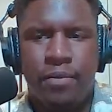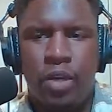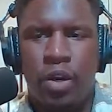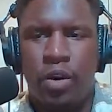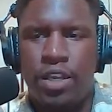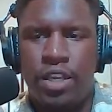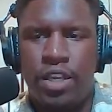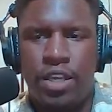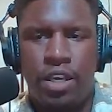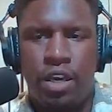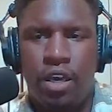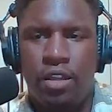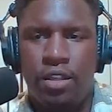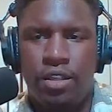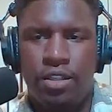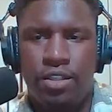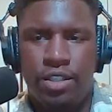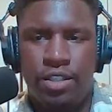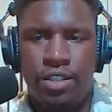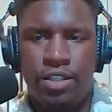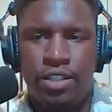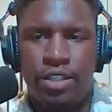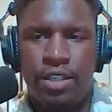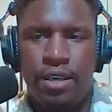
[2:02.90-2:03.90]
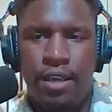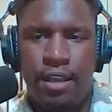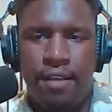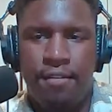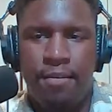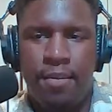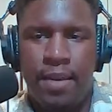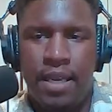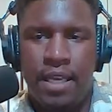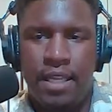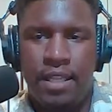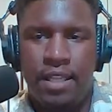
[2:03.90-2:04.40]
archaeologists that
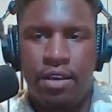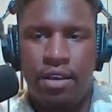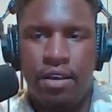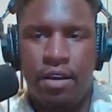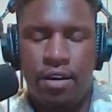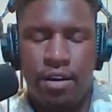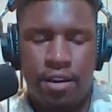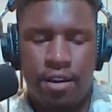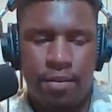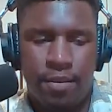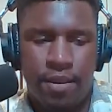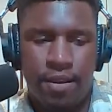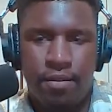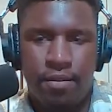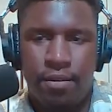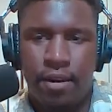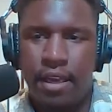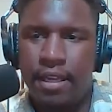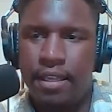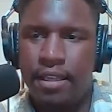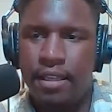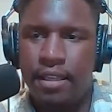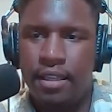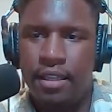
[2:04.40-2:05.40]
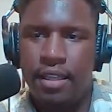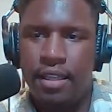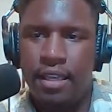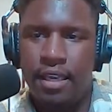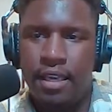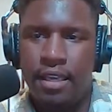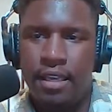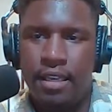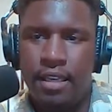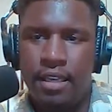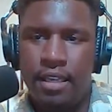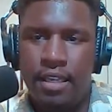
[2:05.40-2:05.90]
have made the argument, right,
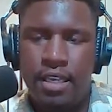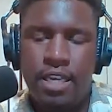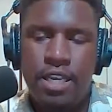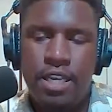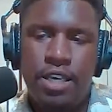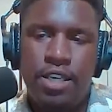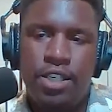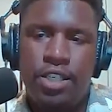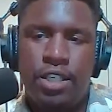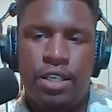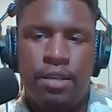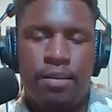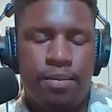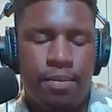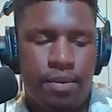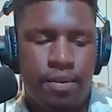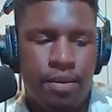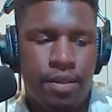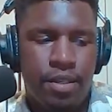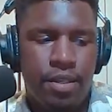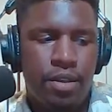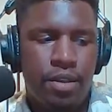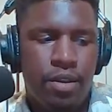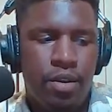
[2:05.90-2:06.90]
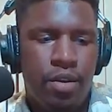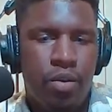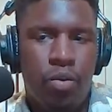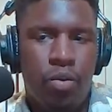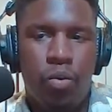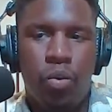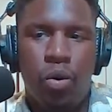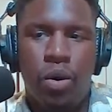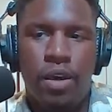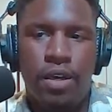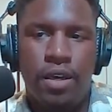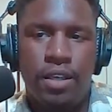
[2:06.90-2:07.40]
that Egypt mm.
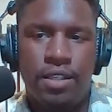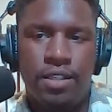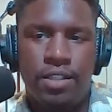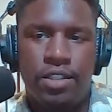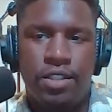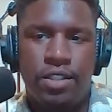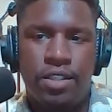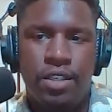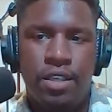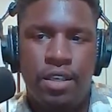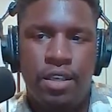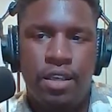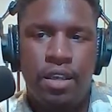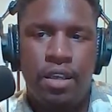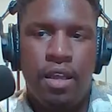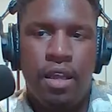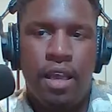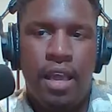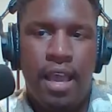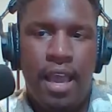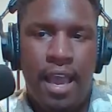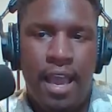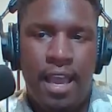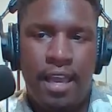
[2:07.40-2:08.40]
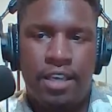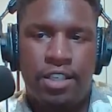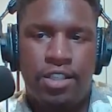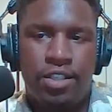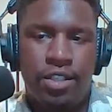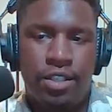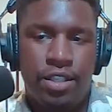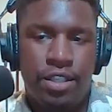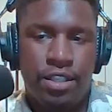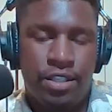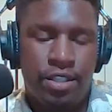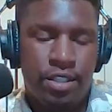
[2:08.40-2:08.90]
was
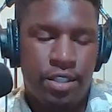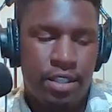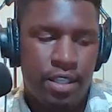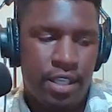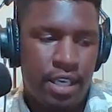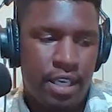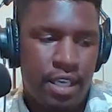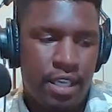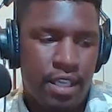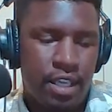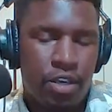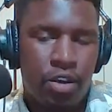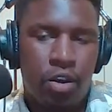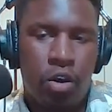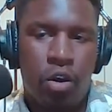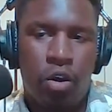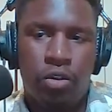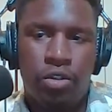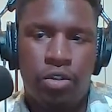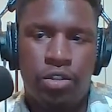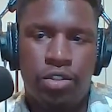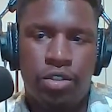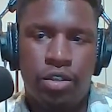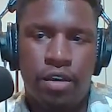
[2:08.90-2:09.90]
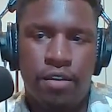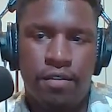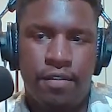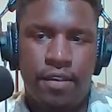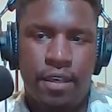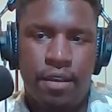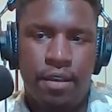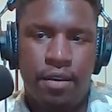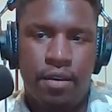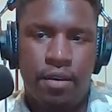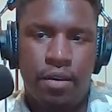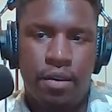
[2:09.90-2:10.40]
actually this the the culture of
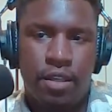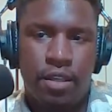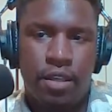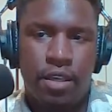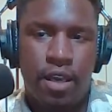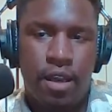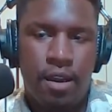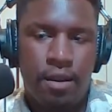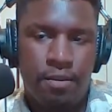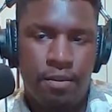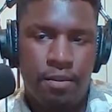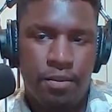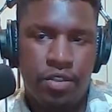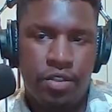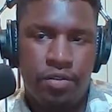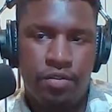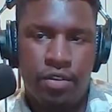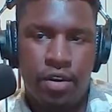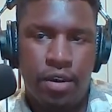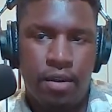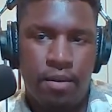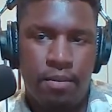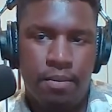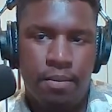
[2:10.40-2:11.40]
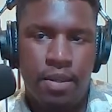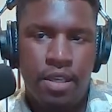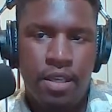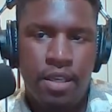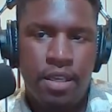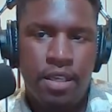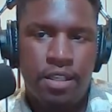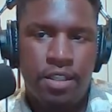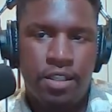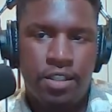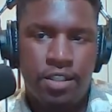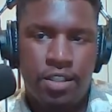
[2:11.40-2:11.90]
it comes from
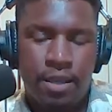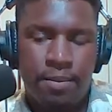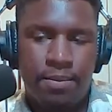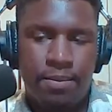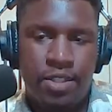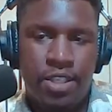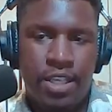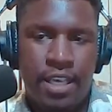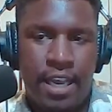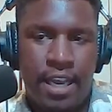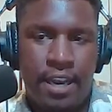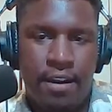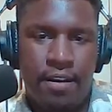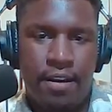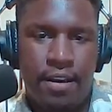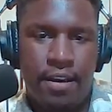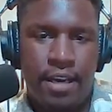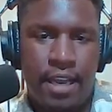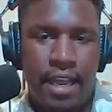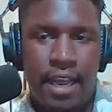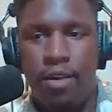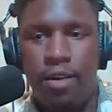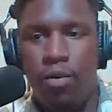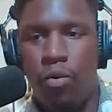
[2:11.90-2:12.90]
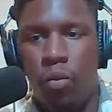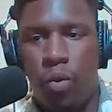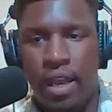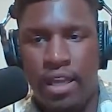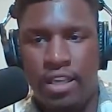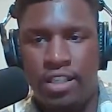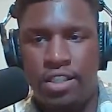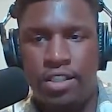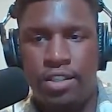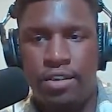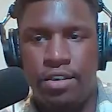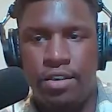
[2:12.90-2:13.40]
sub-Saharan and
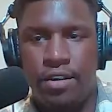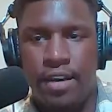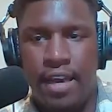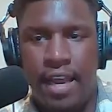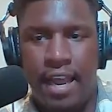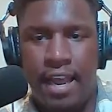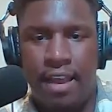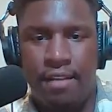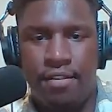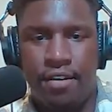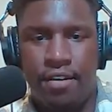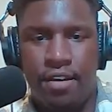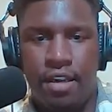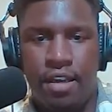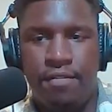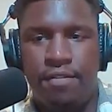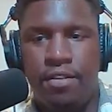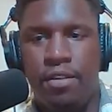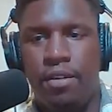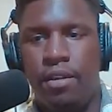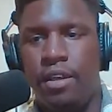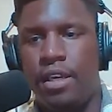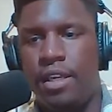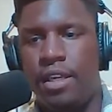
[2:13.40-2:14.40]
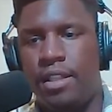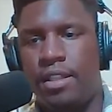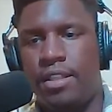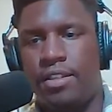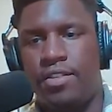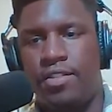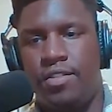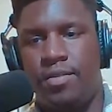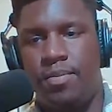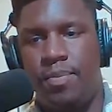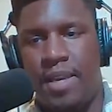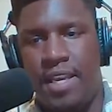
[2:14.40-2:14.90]
Western Africa. If you look at the
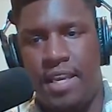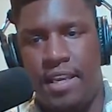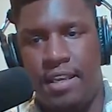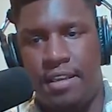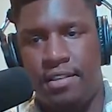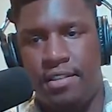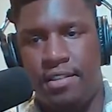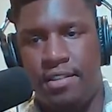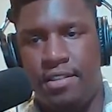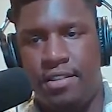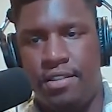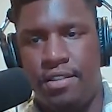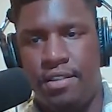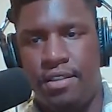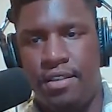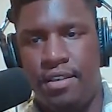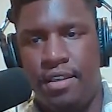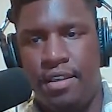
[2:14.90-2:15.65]
Sphinx,